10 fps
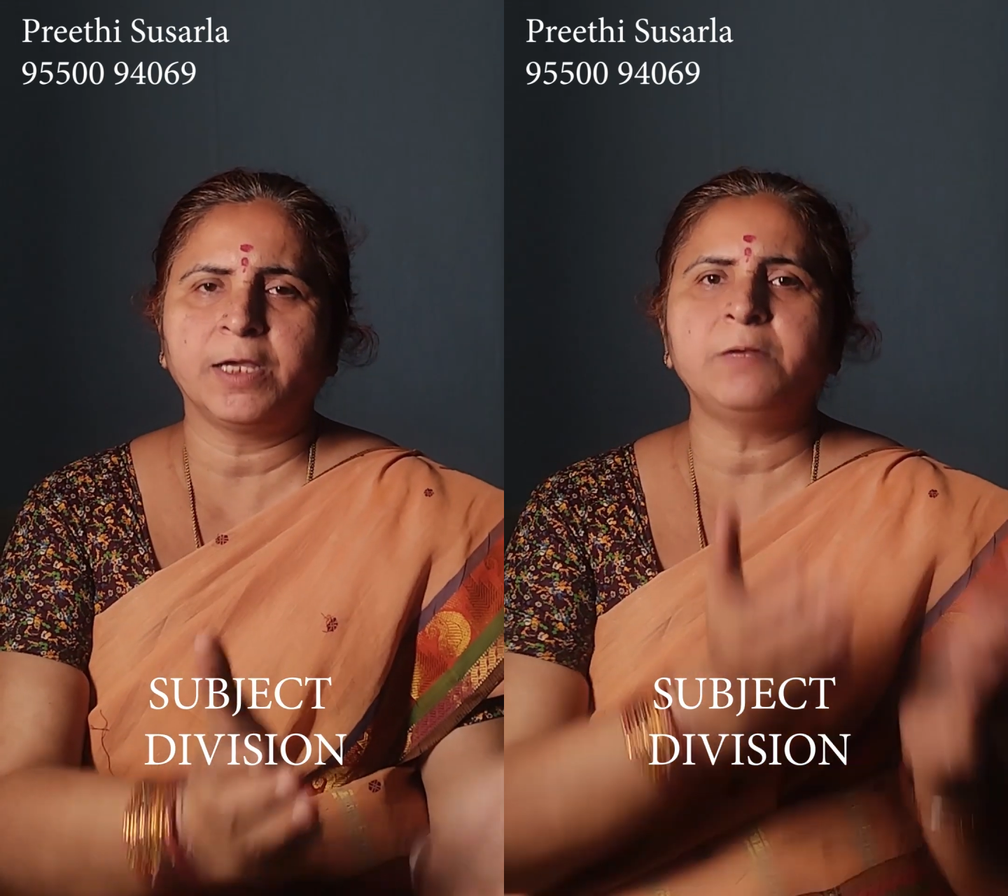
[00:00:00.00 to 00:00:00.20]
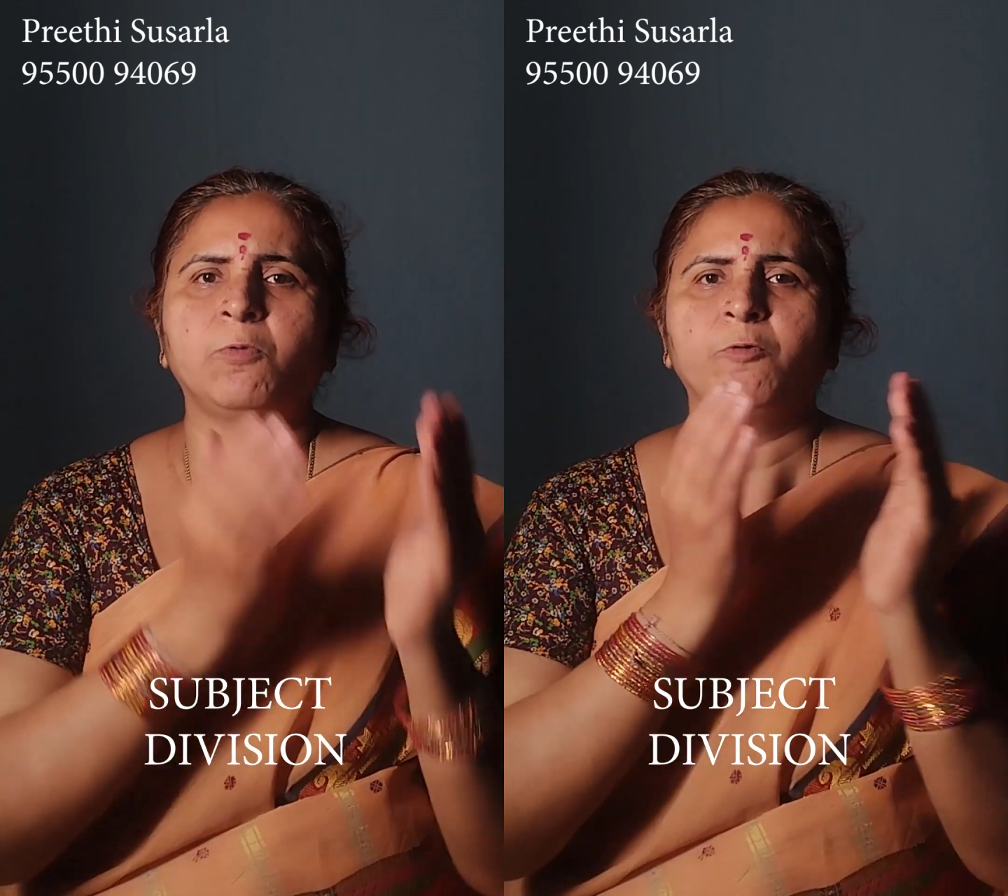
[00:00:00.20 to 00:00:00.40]

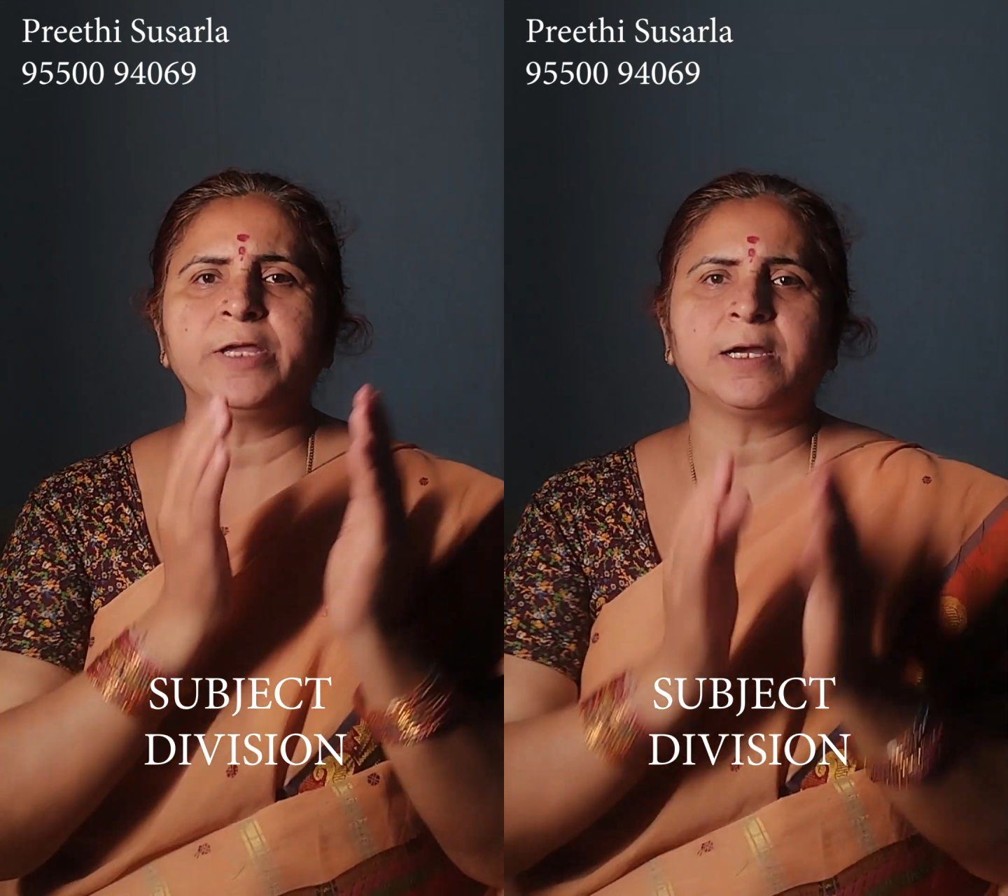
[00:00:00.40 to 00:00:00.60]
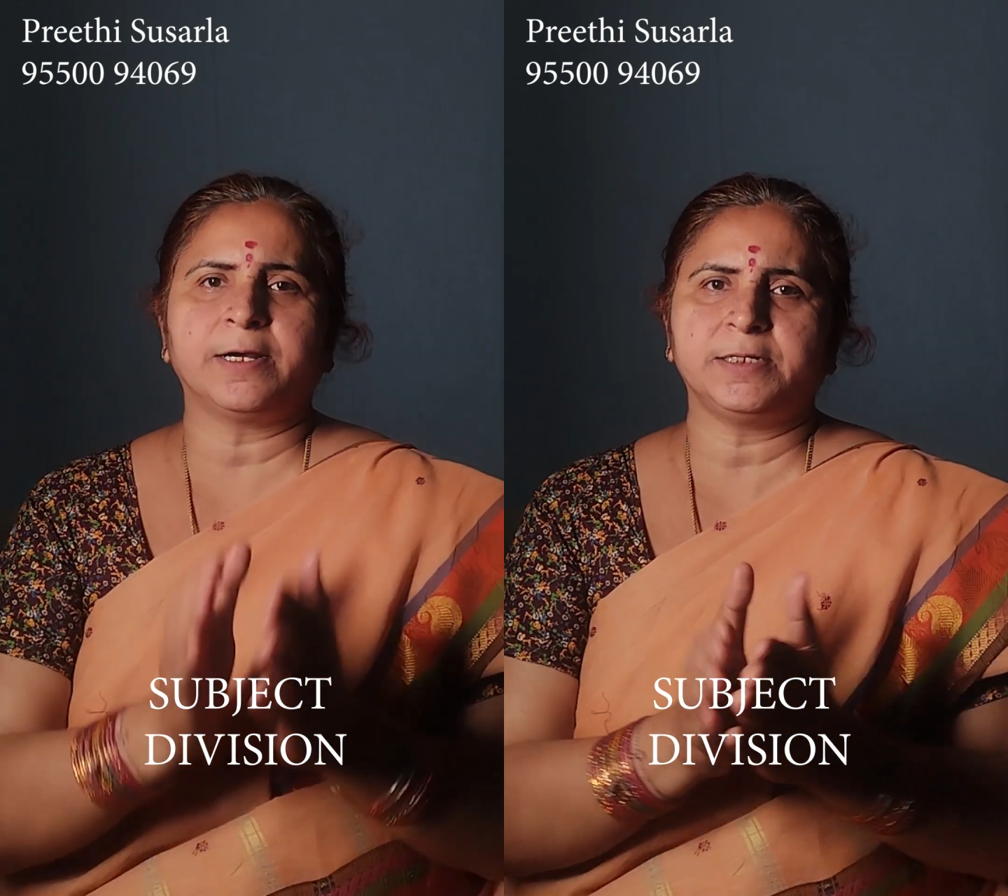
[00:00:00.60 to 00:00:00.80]
in
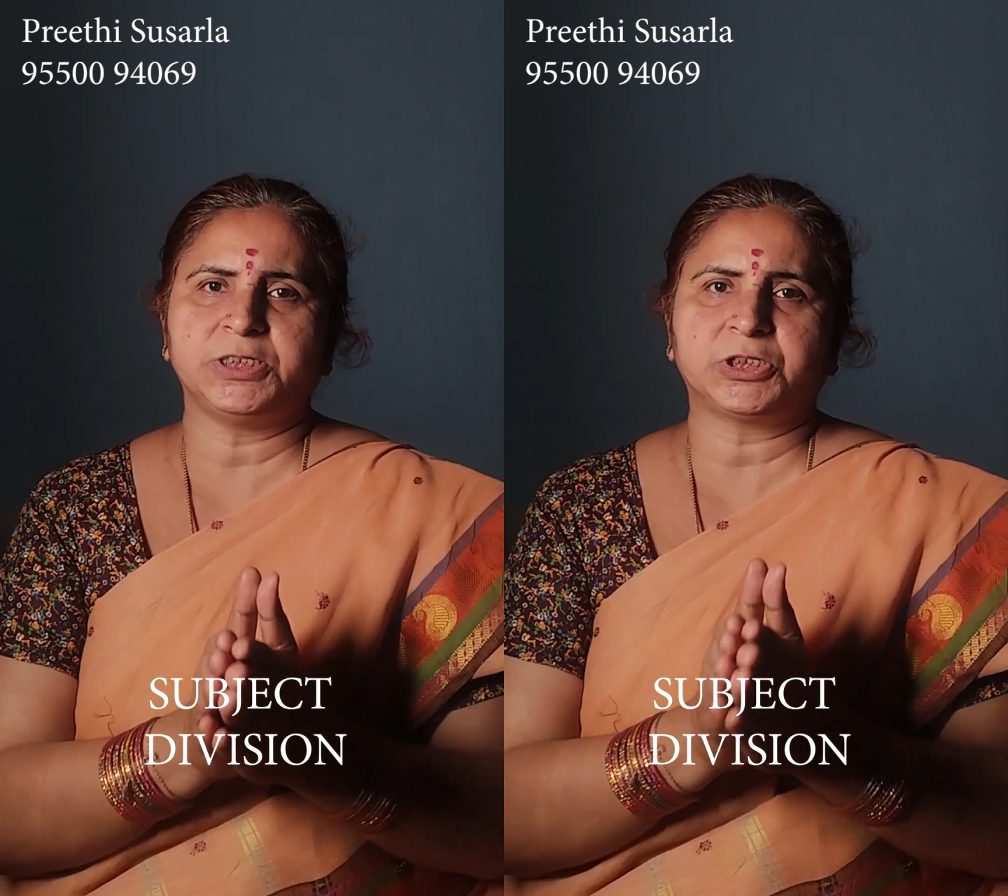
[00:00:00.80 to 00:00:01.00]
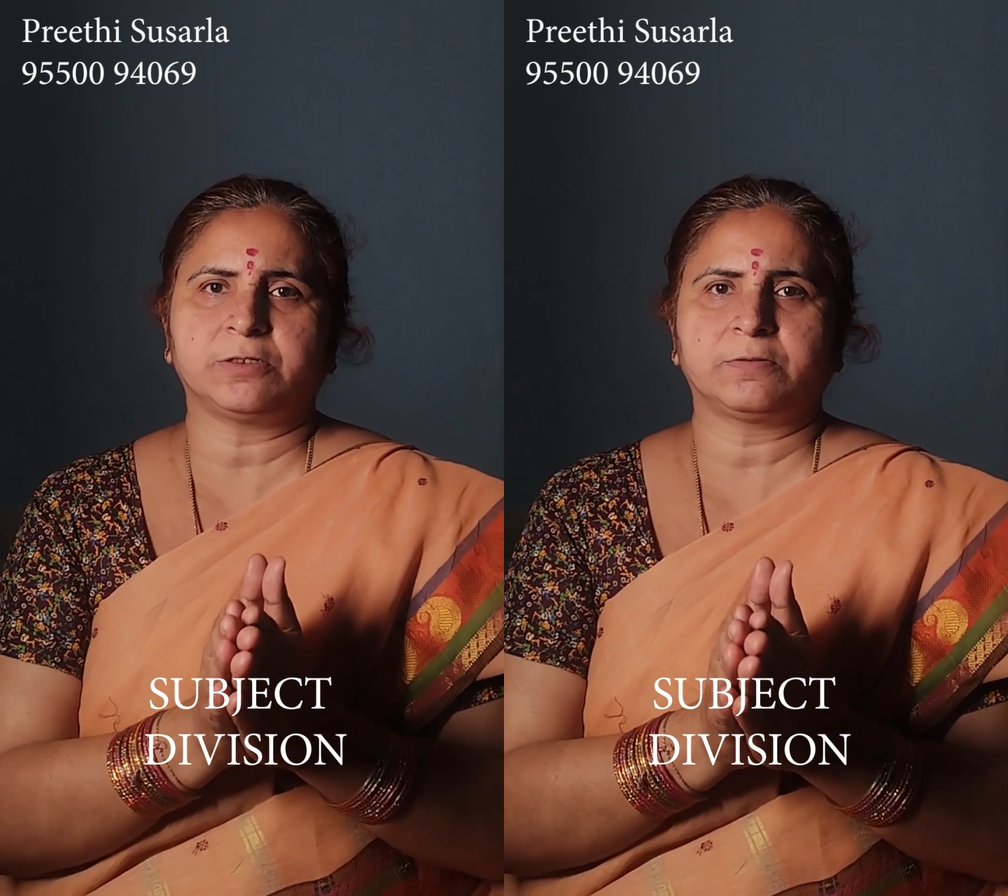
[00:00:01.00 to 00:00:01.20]
moving
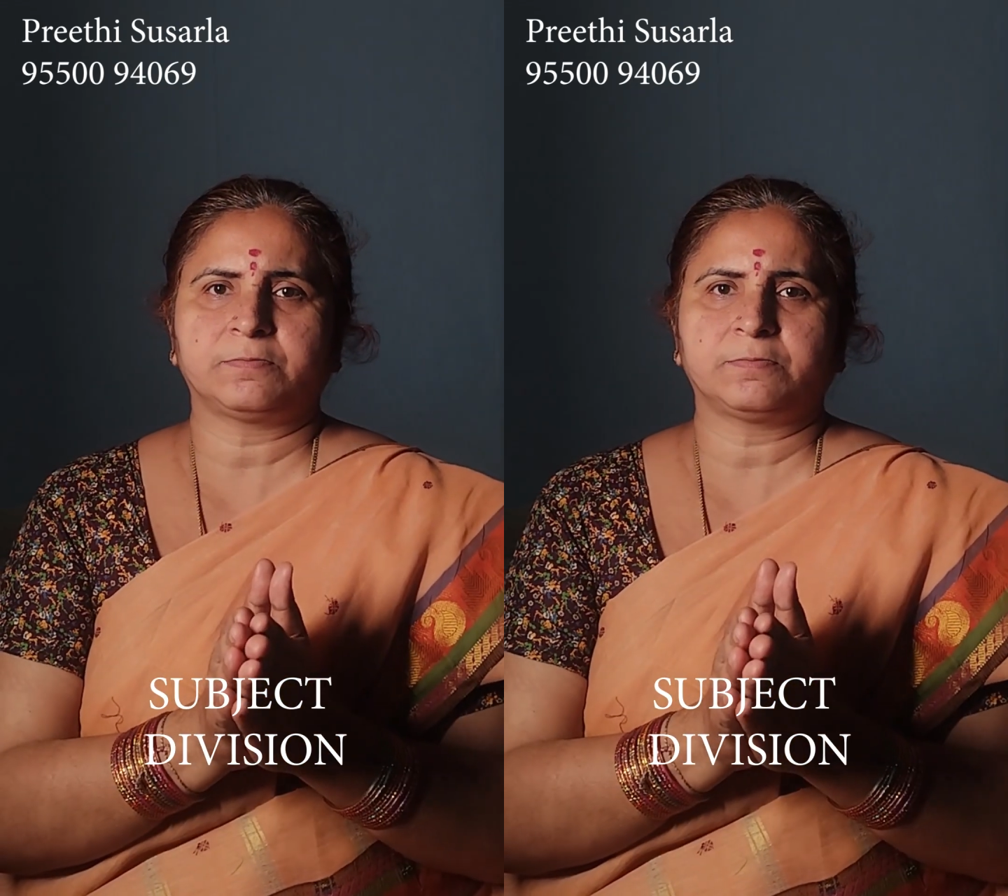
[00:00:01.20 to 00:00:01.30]
condition.